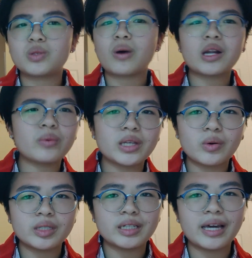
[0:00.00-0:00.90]
Why do we know it
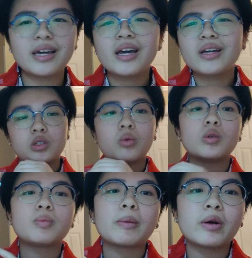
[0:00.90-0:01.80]
today? Stonewall
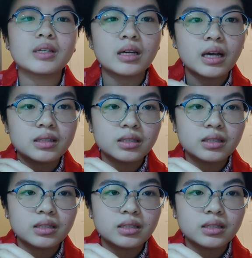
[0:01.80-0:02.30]
was popularized as a